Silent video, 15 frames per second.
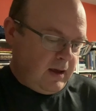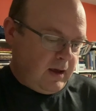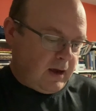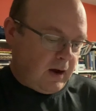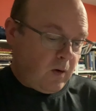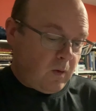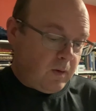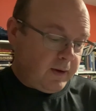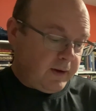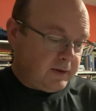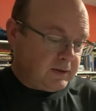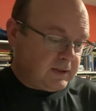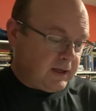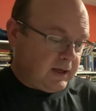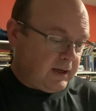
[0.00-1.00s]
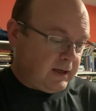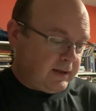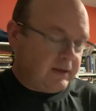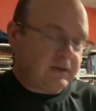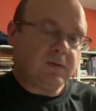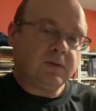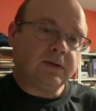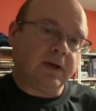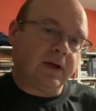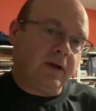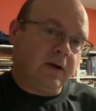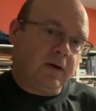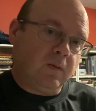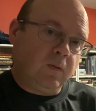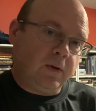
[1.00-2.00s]
oh, here's this was a
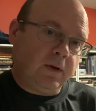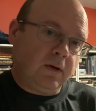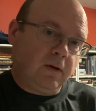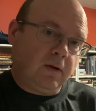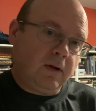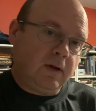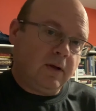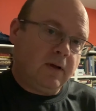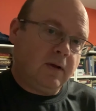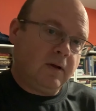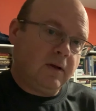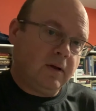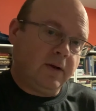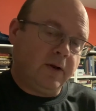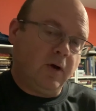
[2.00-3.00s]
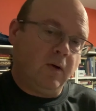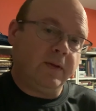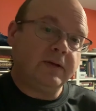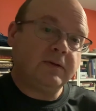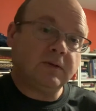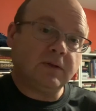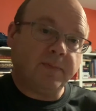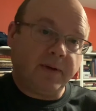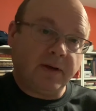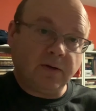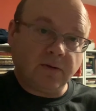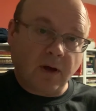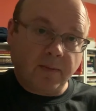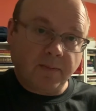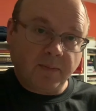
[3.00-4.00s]
Goodwill. No, this was a bin
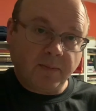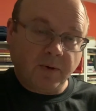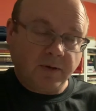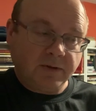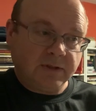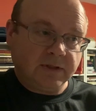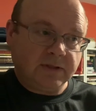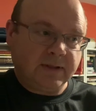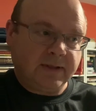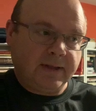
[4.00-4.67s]
drop purchase.